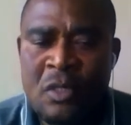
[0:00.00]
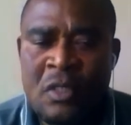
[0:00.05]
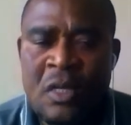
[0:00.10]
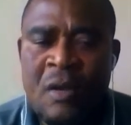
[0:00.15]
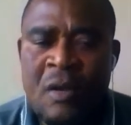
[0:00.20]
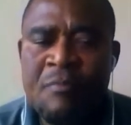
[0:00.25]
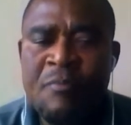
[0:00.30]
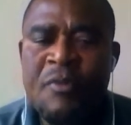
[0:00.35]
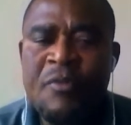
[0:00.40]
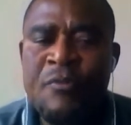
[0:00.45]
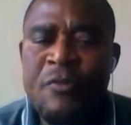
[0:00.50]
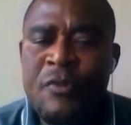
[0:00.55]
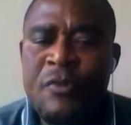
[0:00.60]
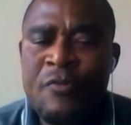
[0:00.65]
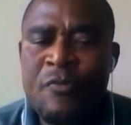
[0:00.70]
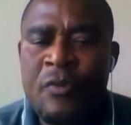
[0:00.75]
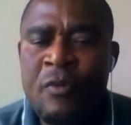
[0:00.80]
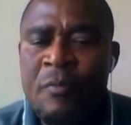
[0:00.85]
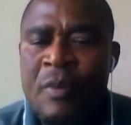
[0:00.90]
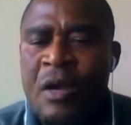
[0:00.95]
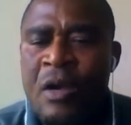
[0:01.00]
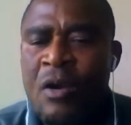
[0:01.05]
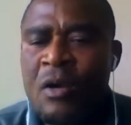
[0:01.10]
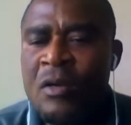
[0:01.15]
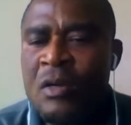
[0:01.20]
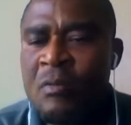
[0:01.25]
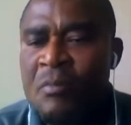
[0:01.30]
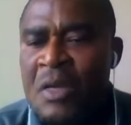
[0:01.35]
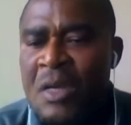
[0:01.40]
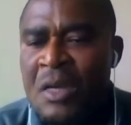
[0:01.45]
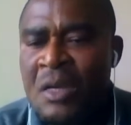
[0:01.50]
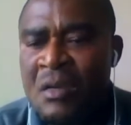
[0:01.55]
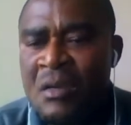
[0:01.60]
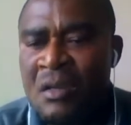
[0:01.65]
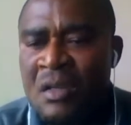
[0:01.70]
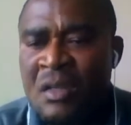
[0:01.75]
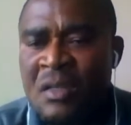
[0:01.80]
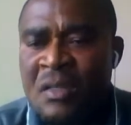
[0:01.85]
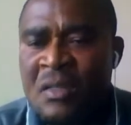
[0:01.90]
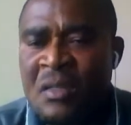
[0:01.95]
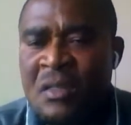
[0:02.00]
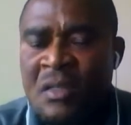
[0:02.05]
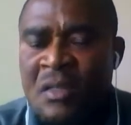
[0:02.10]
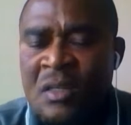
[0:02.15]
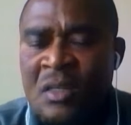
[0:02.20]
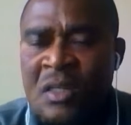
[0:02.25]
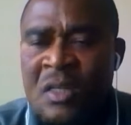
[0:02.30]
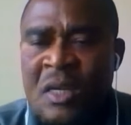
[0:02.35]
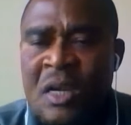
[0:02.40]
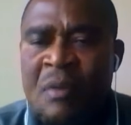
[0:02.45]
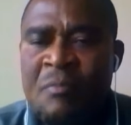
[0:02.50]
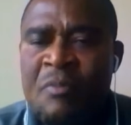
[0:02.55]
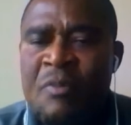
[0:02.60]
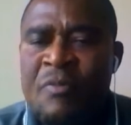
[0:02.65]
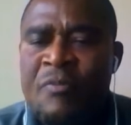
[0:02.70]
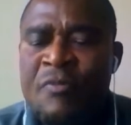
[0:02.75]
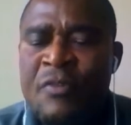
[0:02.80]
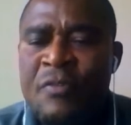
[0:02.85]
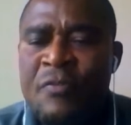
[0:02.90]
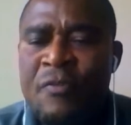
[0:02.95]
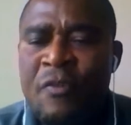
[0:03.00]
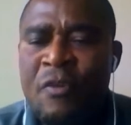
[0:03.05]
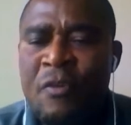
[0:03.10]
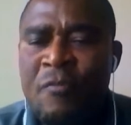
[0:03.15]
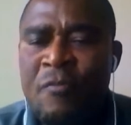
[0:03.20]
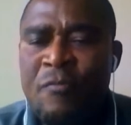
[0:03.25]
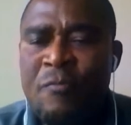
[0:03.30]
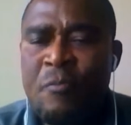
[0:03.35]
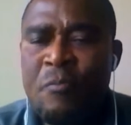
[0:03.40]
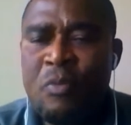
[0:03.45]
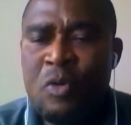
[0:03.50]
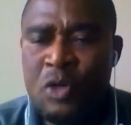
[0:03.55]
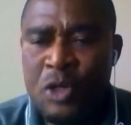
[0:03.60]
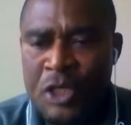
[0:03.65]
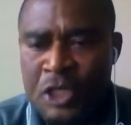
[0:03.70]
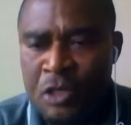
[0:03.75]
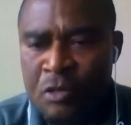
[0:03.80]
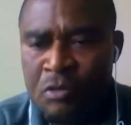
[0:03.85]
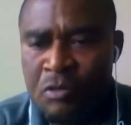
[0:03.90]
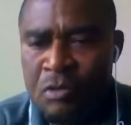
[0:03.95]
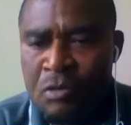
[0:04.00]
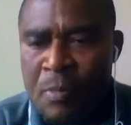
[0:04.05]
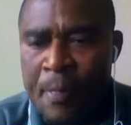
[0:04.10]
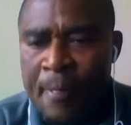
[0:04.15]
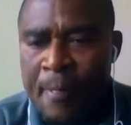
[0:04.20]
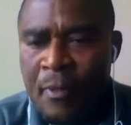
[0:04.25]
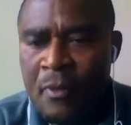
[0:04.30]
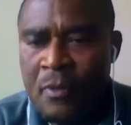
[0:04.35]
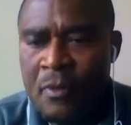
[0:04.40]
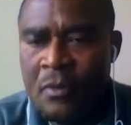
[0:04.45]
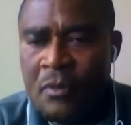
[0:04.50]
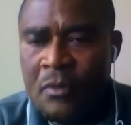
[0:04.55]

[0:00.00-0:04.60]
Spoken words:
It can be viewed from economic, it can be viewed from political,